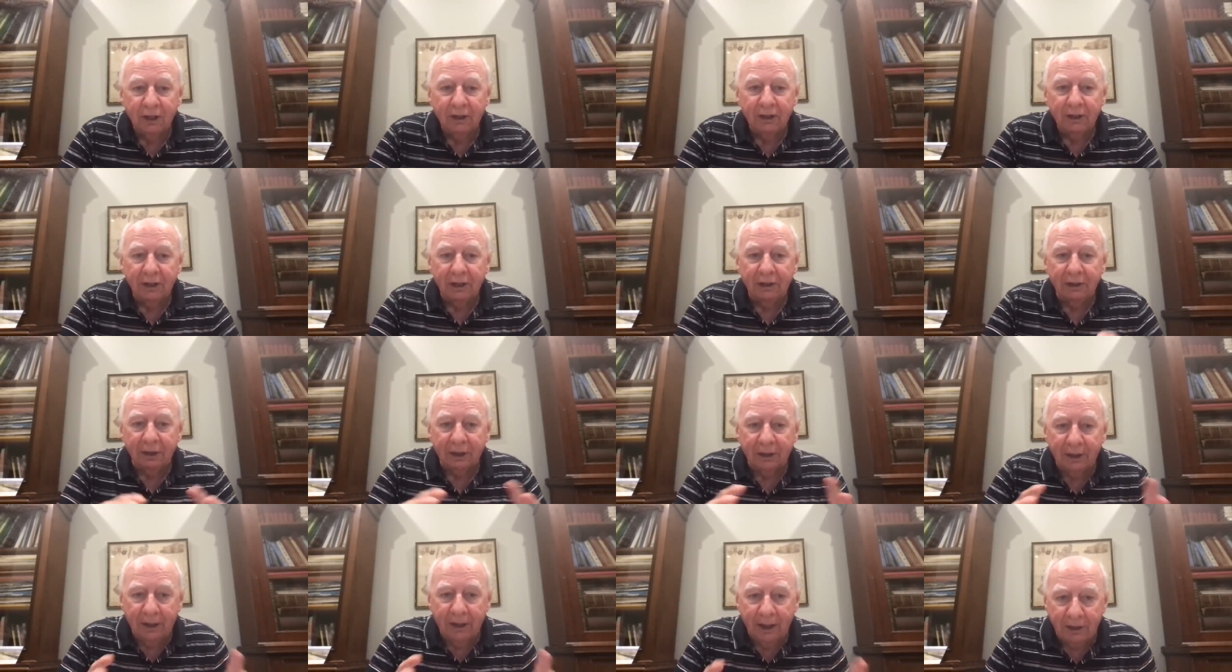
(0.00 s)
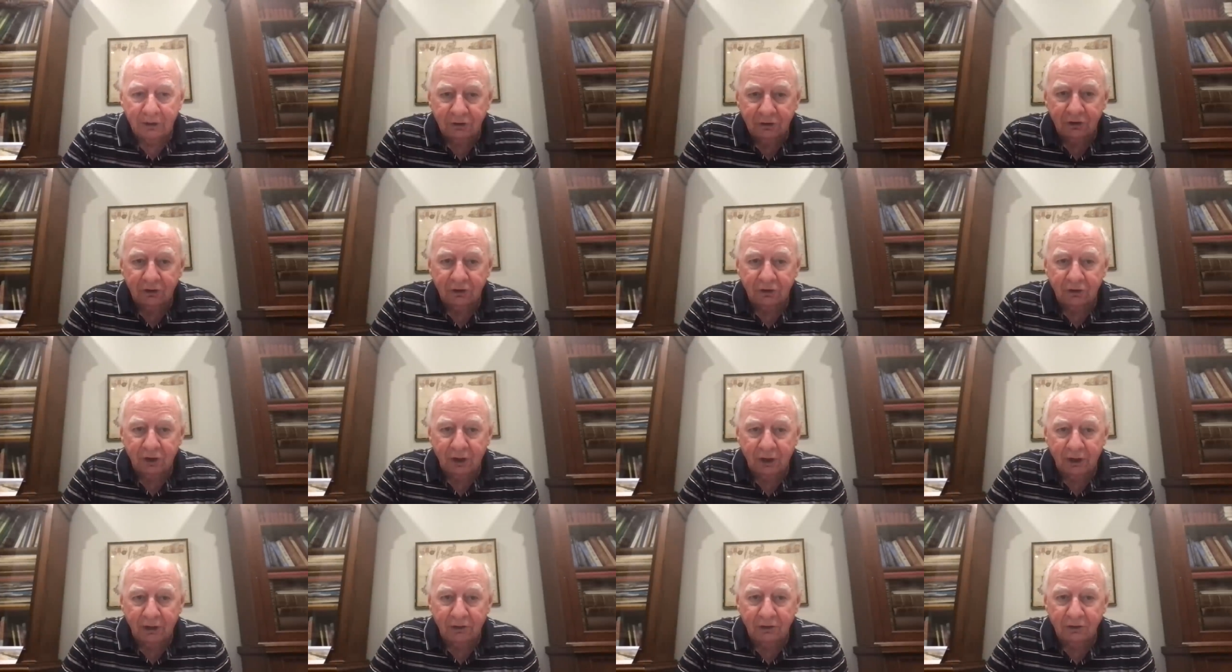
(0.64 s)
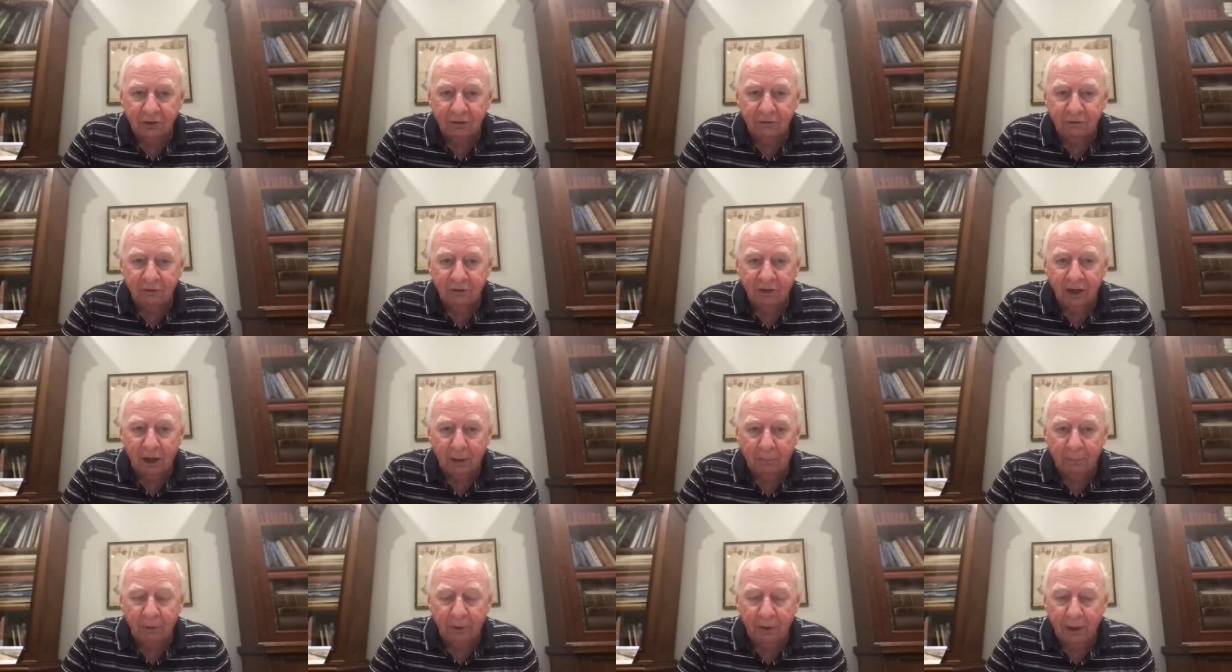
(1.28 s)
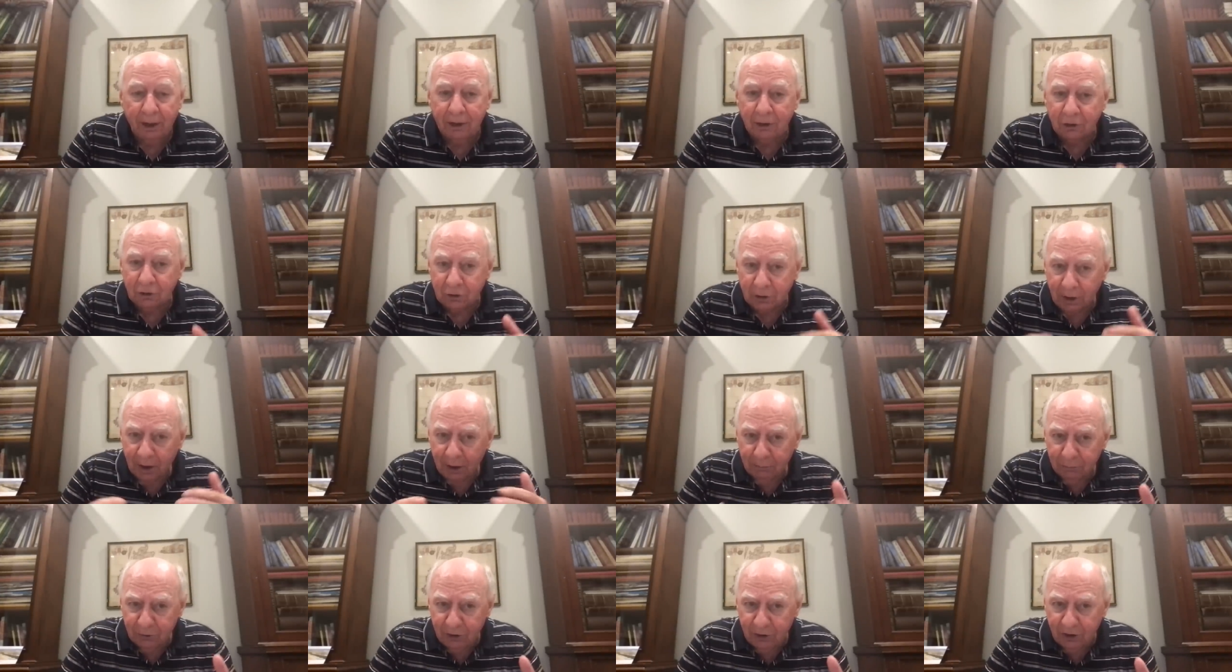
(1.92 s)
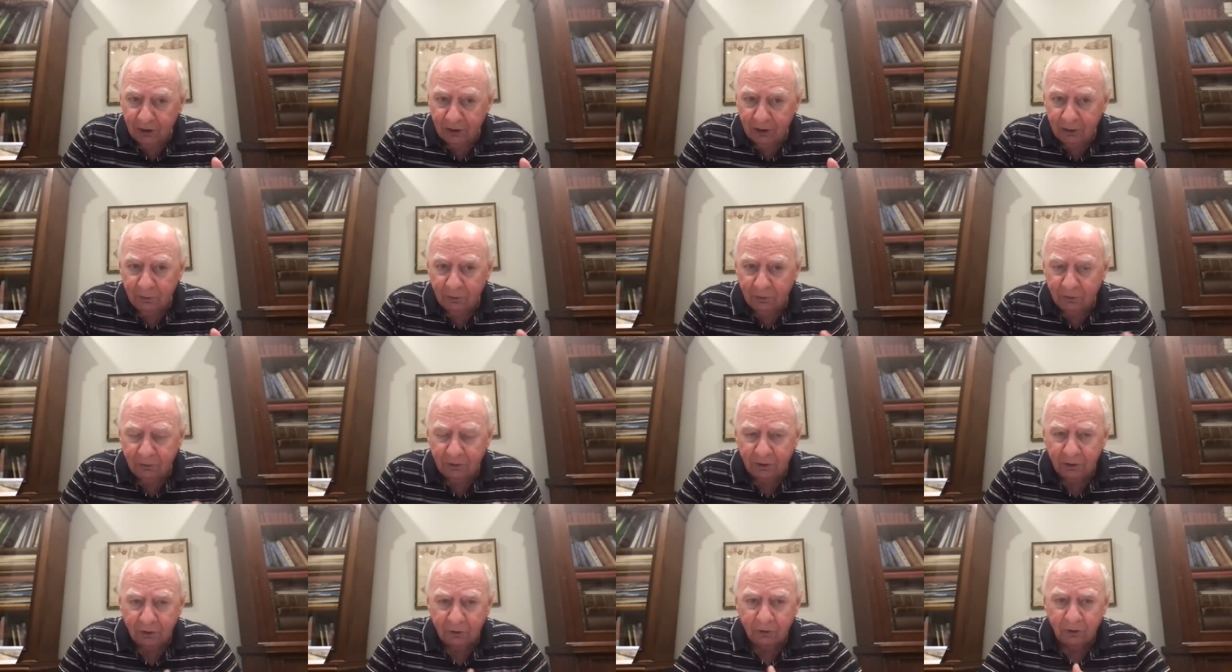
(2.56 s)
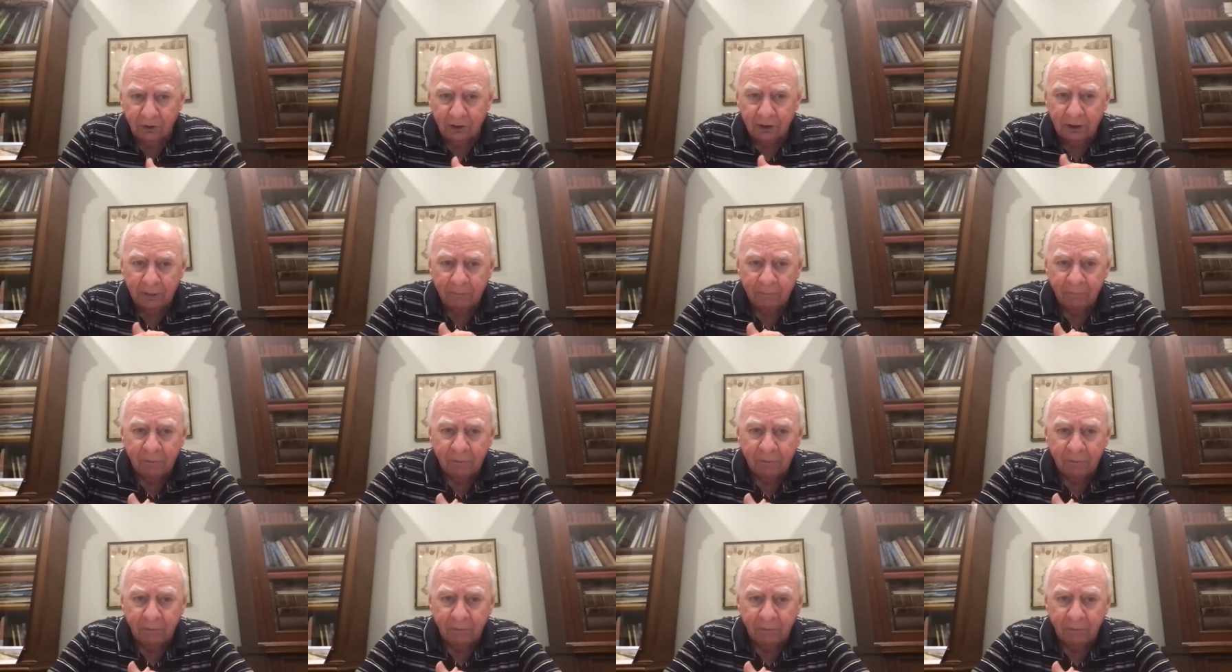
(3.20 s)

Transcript: in the gas exchange of the apparatus, particularly with the early